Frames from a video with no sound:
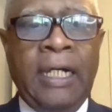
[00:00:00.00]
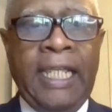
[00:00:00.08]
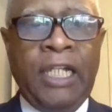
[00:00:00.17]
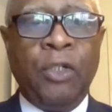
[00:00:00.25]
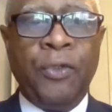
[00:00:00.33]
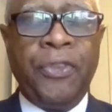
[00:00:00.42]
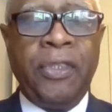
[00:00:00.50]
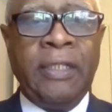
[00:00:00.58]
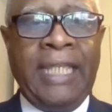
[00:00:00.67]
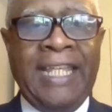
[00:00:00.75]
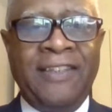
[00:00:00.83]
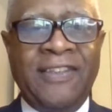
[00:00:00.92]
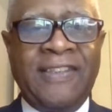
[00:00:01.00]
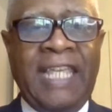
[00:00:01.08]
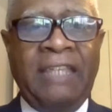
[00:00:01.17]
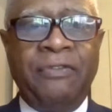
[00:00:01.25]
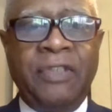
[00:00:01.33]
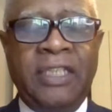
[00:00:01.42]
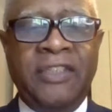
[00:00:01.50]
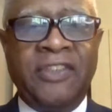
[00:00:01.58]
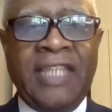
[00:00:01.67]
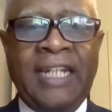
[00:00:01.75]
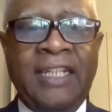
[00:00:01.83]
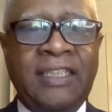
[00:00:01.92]
health and safety,
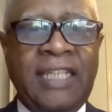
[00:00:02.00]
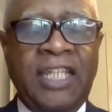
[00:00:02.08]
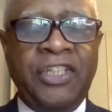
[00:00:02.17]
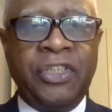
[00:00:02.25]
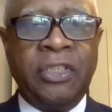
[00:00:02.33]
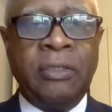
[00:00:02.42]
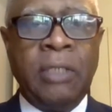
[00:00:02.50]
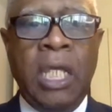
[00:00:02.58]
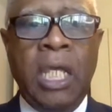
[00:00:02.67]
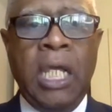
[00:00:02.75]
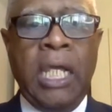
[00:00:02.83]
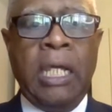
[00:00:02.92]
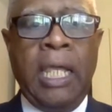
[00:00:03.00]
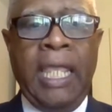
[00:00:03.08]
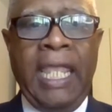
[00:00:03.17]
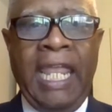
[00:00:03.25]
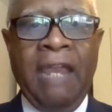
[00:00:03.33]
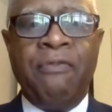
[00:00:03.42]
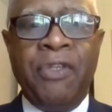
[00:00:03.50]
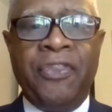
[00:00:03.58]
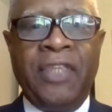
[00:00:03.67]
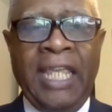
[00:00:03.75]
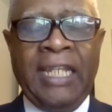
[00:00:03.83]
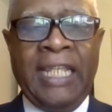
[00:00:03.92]
sanitation,
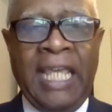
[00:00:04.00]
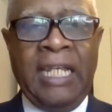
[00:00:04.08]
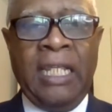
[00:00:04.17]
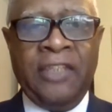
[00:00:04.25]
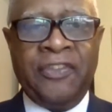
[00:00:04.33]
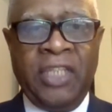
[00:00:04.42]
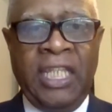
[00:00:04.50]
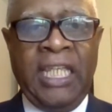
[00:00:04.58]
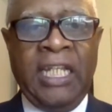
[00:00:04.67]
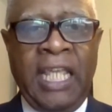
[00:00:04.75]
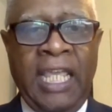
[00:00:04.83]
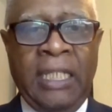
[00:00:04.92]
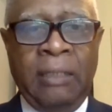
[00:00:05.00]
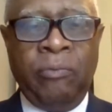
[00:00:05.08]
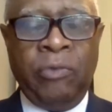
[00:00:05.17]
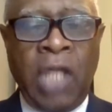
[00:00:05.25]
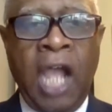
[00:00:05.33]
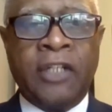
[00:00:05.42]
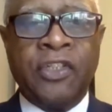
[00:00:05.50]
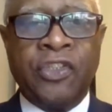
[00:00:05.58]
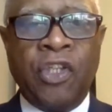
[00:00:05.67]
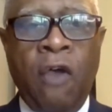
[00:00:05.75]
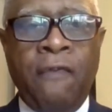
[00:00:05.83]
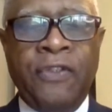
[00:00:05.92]
everything that is in a doctor's
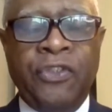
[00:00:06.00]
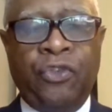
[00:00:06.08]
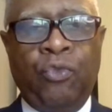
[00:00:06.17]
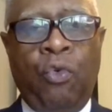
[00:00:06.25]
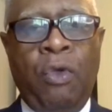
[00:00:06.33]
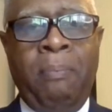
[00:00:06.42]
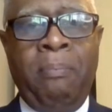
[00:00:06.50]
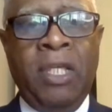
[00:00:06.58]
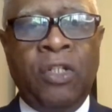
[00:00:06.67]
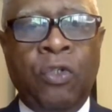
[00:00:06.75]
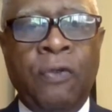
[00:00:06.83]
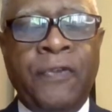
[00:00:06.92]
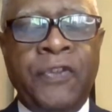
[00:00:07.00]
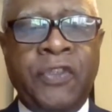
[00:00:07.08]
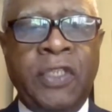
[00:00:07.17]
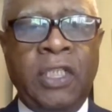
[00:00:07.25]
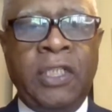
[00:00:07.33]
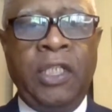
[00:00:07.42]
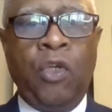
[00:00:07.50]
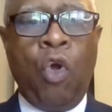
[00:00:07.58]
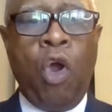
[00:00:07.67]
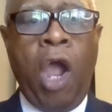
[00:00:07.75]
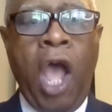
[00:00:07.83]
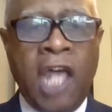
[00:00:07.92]
office or a medical facility
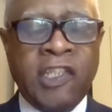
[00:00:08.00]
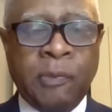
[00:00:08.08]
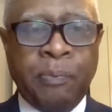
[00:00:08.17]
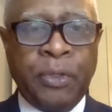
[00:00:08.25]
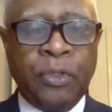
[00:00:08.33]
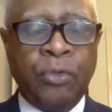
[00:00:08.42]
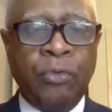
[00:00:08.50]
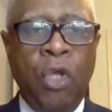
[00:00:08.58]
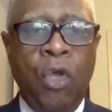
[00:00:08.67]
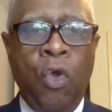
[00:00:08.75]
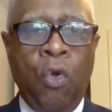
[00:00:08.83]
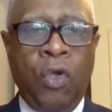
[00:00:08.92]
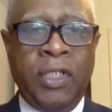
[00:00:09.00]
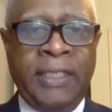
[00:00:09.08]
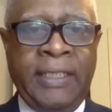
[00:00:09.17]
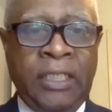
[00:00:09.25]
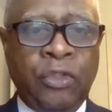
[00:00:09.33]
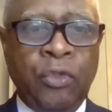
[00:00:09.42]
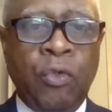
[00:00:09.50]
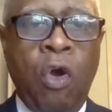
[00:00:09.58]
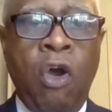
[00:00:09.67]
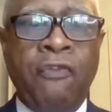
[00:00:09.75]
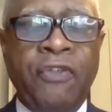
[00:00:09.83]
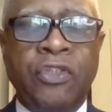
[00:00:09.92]
or a hospital or dental
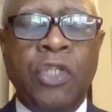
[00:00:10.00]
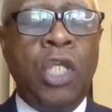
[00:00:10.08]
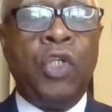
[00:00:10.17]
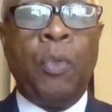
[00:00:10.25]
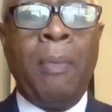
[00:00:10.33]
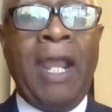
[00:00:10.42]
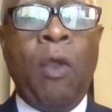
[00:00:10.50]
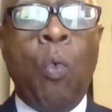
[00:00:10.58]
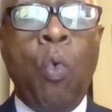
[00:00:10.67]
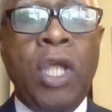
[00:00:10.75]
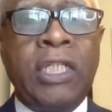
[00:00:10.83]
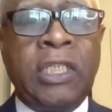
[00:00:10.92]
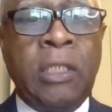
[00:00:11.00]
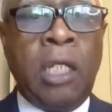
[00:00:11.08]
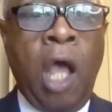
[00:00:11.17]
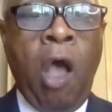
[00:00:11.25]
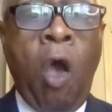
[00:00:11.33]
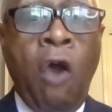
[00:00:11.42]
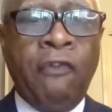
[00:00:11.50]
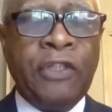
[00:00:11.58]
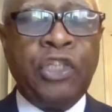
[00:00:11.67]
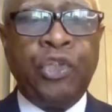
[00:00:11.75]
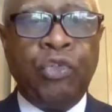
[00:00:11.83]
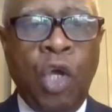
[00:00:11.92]
office, no matter what
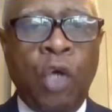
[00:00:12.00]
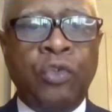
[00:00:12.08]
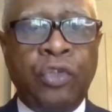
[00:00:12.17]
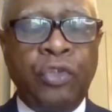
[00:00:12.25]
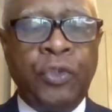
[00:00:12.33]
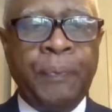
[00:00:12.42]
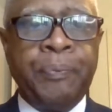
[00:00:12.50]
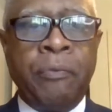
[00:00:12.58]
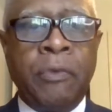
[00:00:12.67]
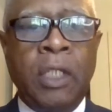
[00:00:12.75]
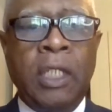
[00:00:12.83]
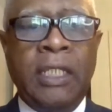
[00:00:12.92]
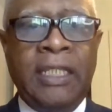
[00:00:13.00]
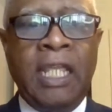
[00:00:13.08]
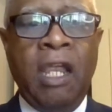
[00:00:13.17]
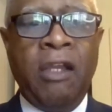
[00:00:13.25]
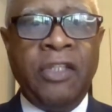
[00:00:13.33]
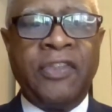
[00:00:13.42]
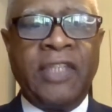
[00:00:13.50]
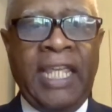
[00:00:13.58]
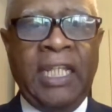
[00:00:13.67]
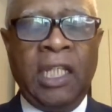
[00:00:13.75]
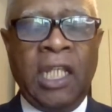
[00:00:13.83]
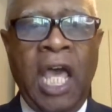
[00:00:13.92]
office you go to, there is
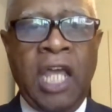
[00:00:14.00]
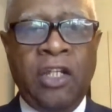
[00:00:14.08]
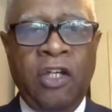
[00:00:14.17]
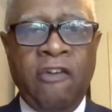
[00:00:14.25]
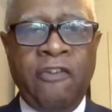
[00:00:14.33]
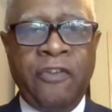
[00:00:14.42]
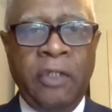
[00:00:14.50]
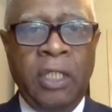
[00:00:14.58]
a lot of